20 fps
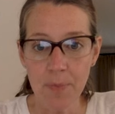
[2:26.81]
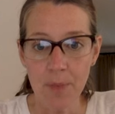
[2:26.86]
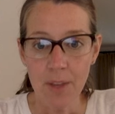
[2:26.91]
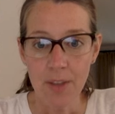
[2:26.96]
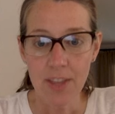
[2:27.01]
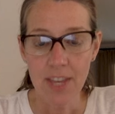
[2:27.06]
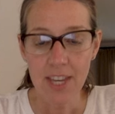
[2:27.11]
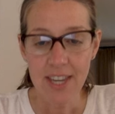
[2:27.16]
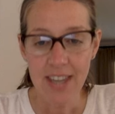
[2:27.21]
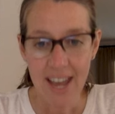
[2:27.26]

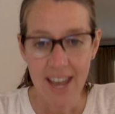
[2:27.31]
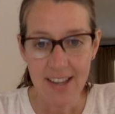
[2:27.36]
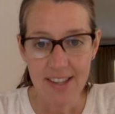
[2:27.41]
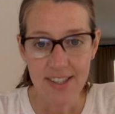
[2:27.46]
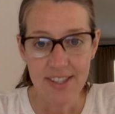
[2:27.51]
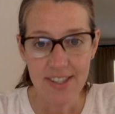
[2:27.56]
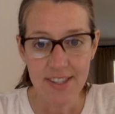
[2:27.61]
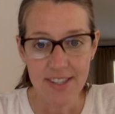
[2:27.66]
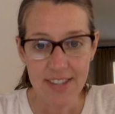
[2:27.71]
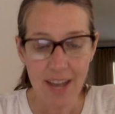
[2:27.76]
the
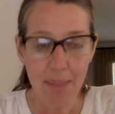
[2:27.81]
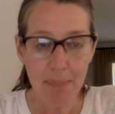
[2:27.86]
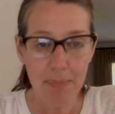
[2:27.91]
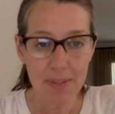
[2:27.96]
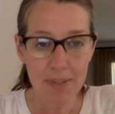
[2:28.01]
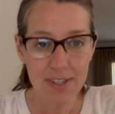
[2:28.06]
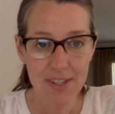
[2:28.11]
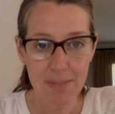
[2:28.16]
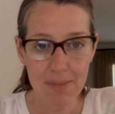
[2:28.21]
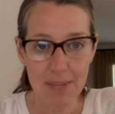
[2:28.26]
next step
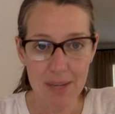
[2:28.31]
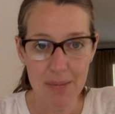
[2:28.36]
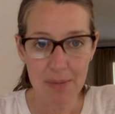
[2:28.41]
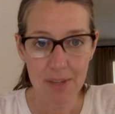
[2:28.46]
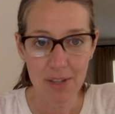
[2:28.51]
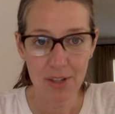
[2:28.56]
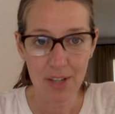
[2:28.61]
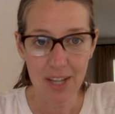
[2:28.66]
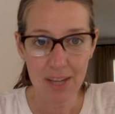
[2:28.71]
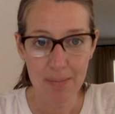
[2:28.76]
is to
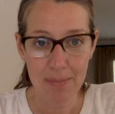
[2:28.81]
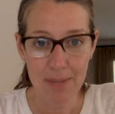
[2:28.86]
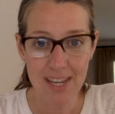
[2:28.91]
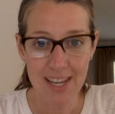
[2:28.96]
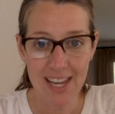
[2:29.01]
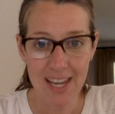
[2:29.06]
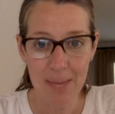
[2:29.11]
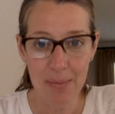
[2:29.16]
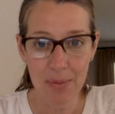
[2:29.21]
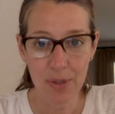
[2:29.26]

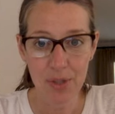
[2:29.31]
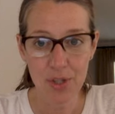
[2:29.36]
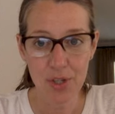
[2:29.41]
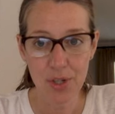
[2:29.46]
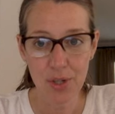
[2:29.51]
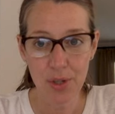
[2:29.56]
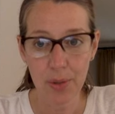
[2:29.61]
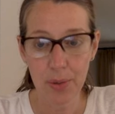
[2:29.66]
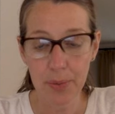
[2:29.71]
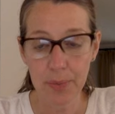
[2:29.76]
being able
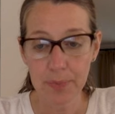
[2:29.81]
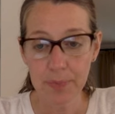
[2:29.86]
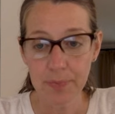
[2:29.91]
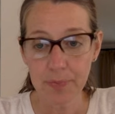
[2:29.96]
to